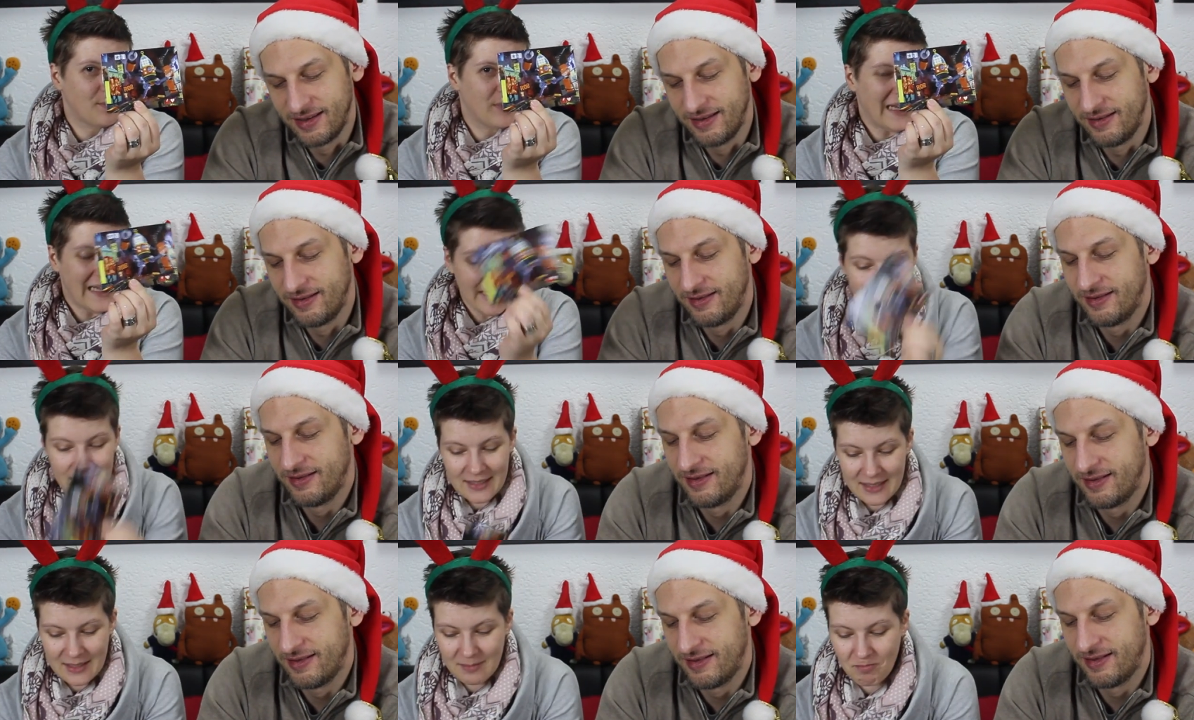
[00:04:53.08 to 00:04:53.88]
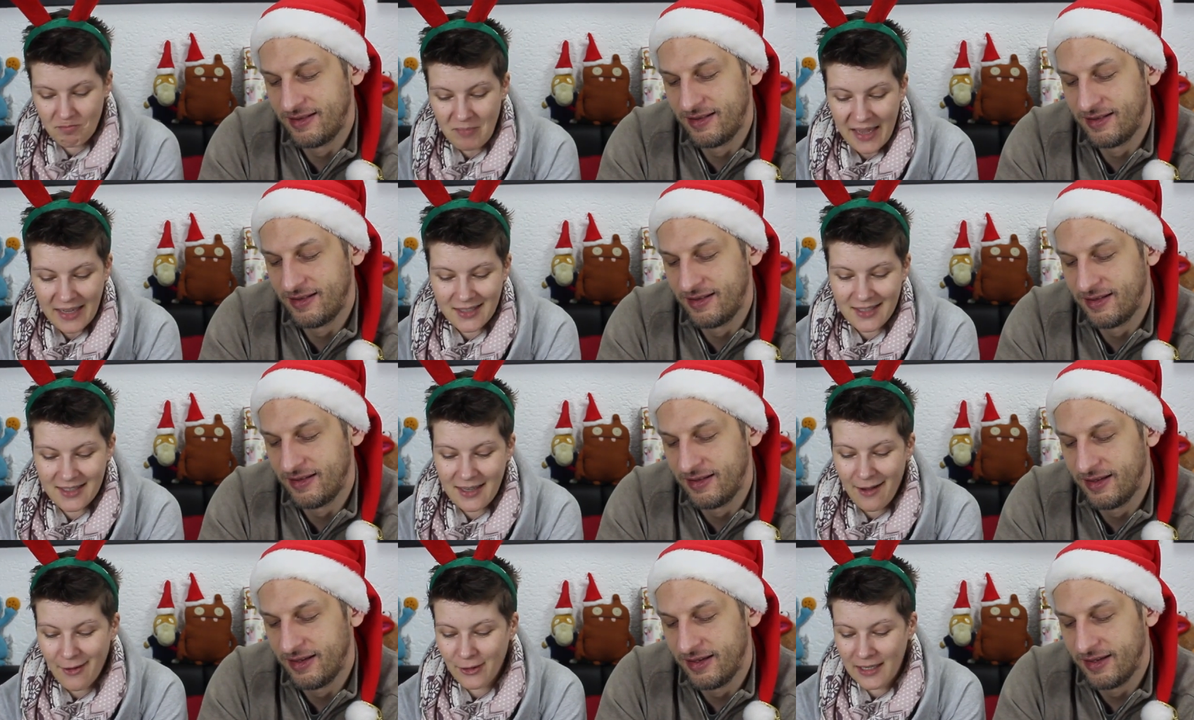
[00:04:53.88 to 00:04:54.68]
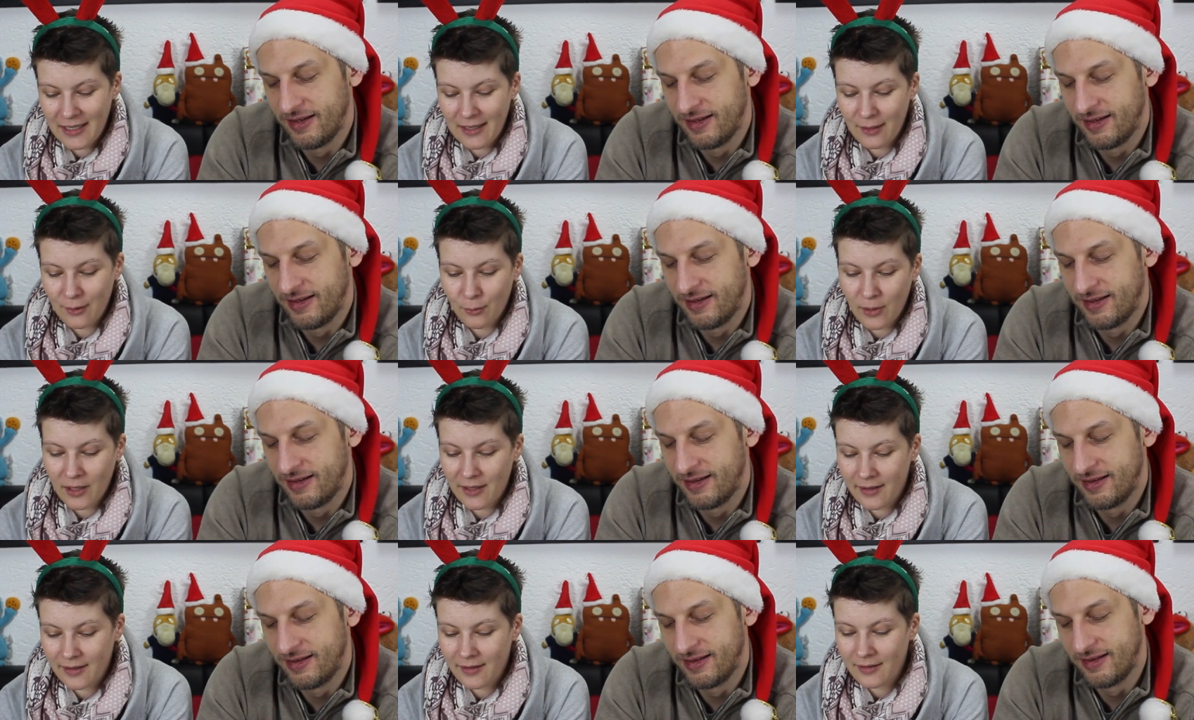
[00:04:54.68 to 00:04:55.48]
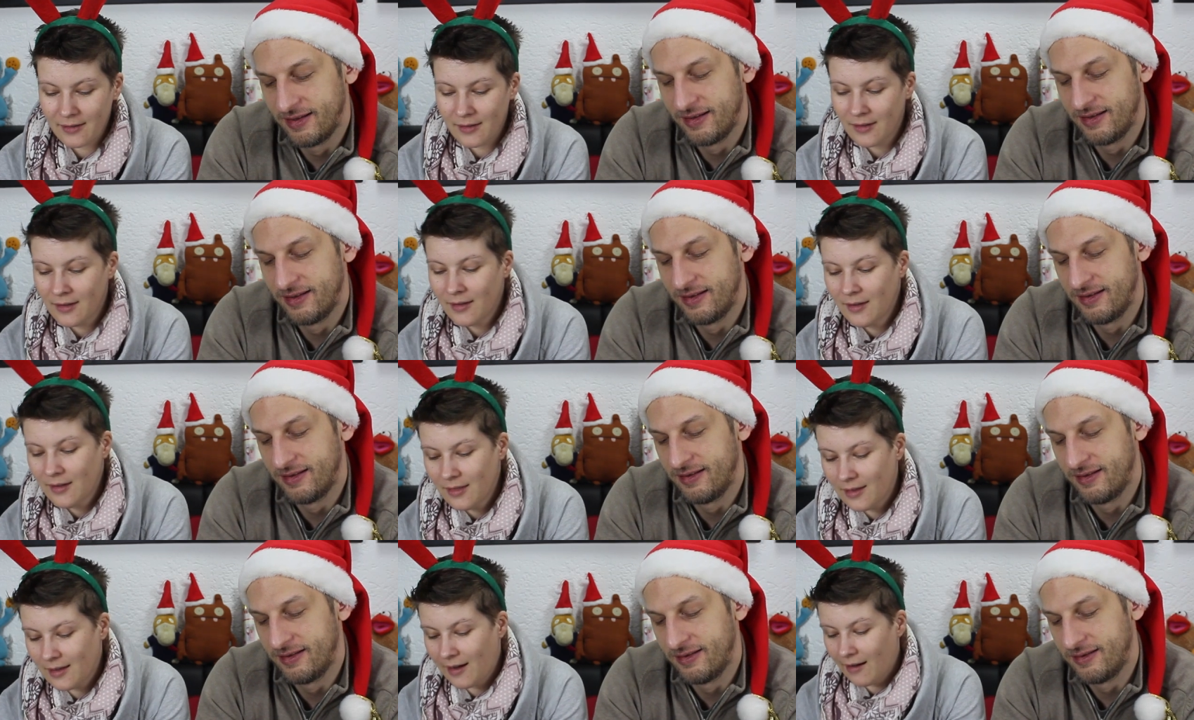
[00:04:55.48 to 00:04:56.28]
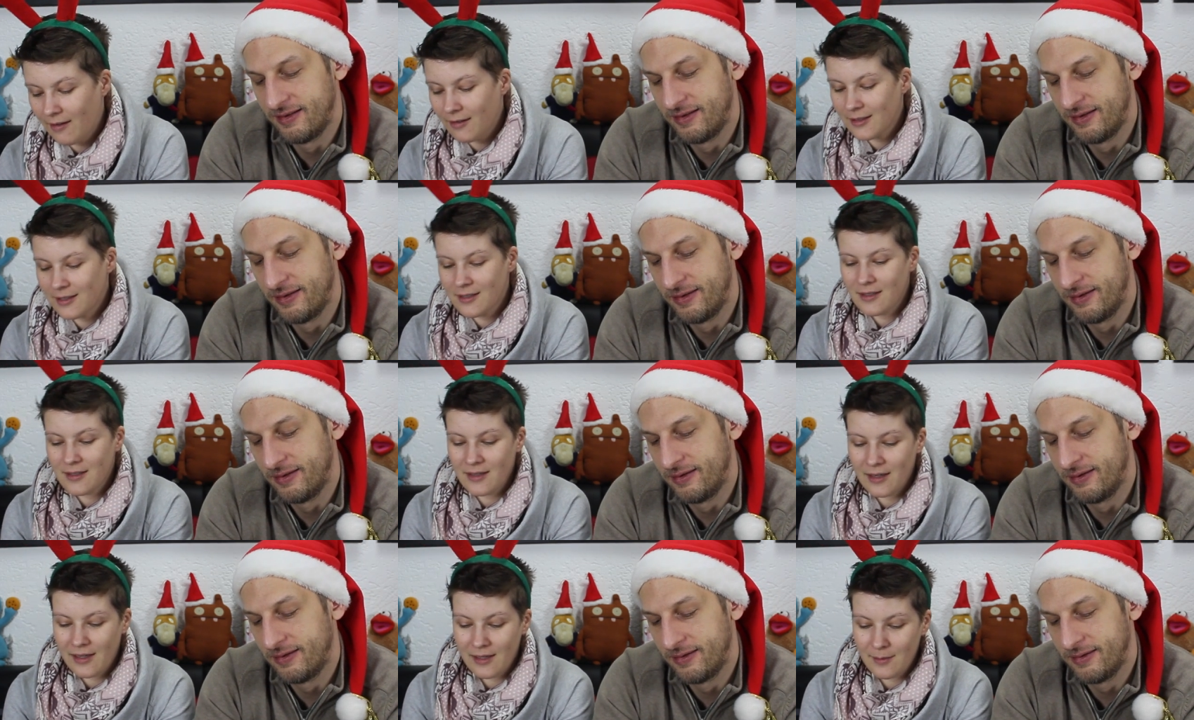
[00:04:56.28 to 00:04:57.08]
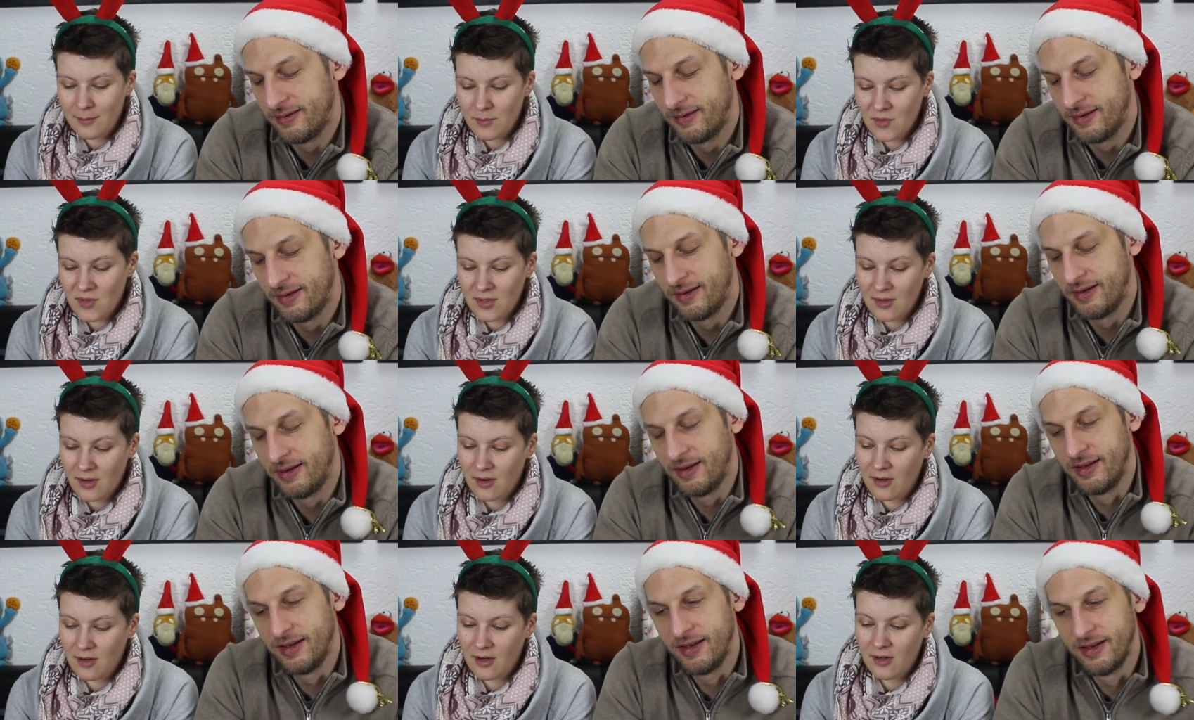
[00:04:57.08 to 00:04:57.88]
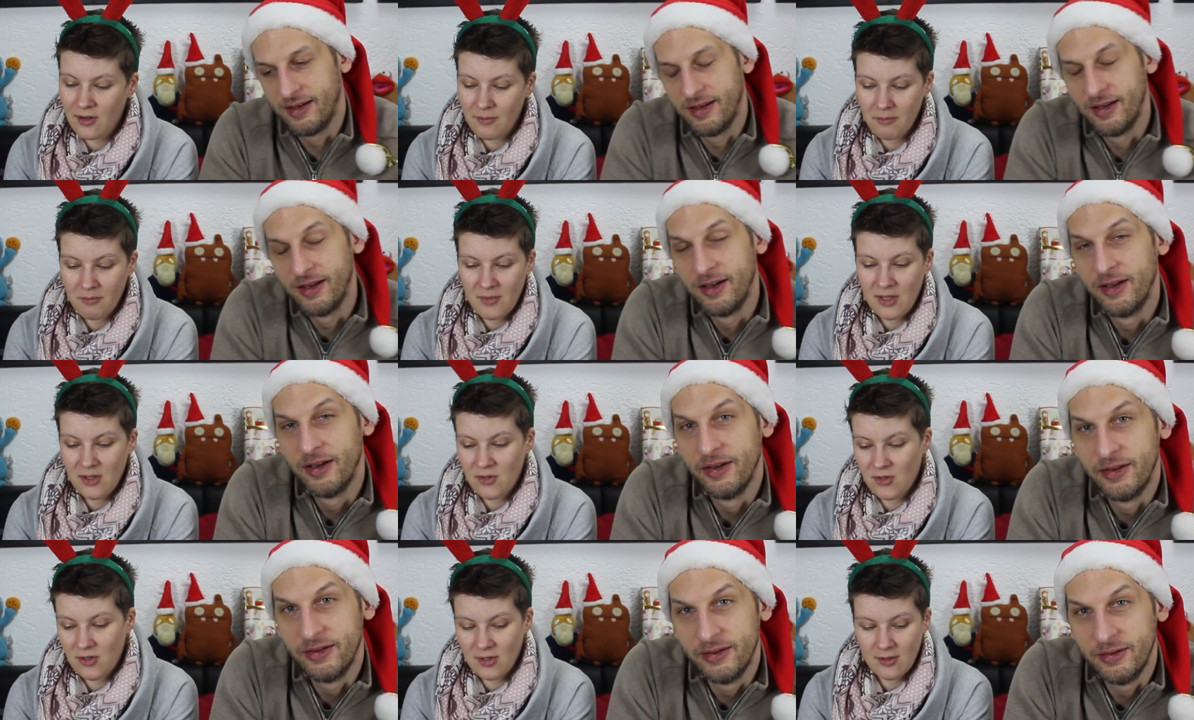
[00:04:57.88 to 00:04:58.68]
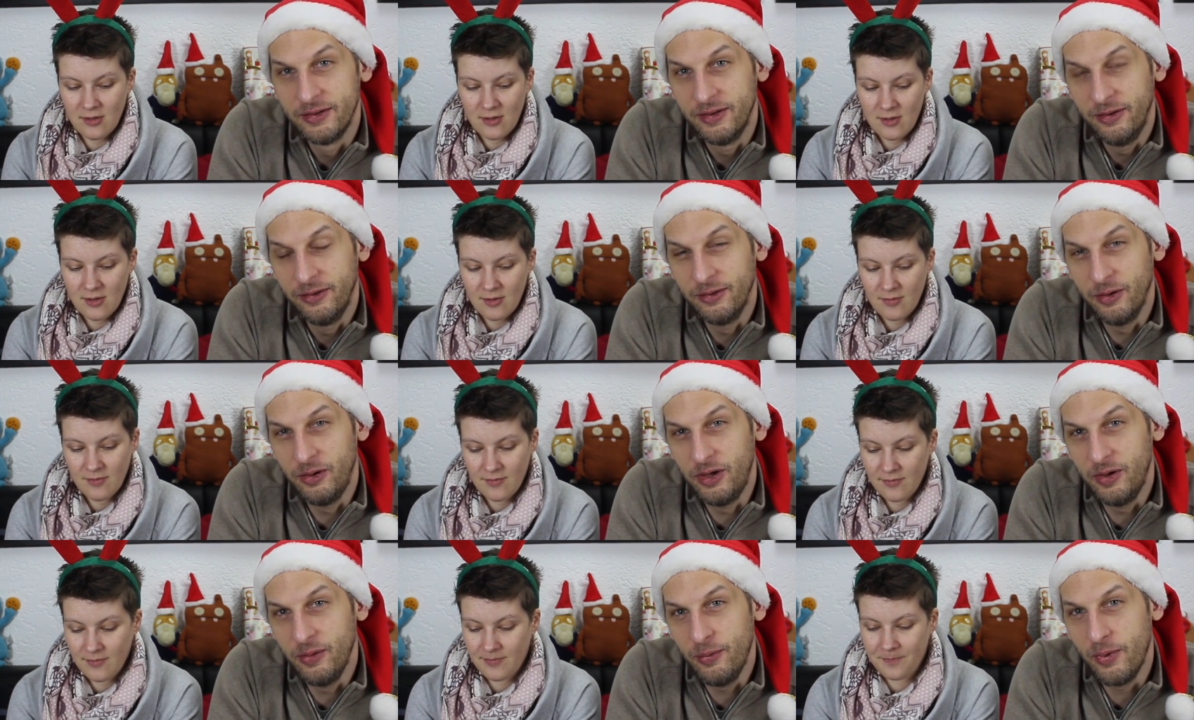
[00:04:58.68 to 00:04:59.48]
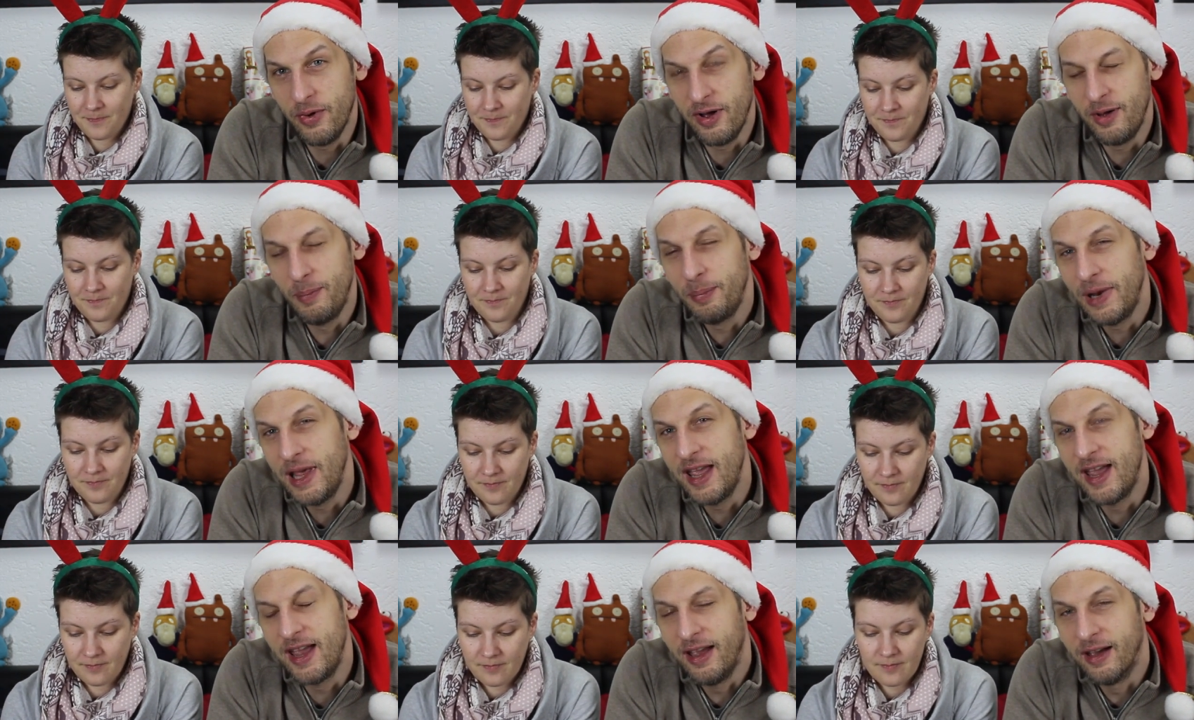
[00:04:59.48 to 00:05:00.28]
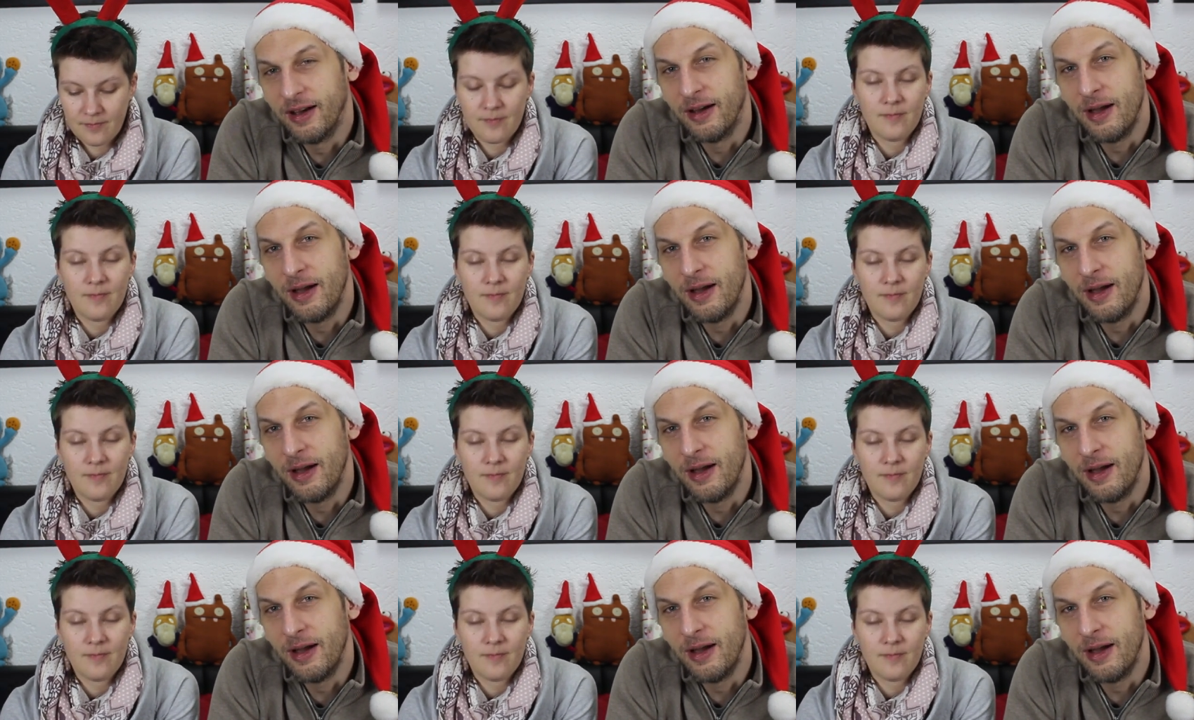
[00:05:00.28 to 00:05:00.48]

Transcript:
Speaker 1: players mats down here where the characters' names are mentioned.
Speaker 2: So you are playing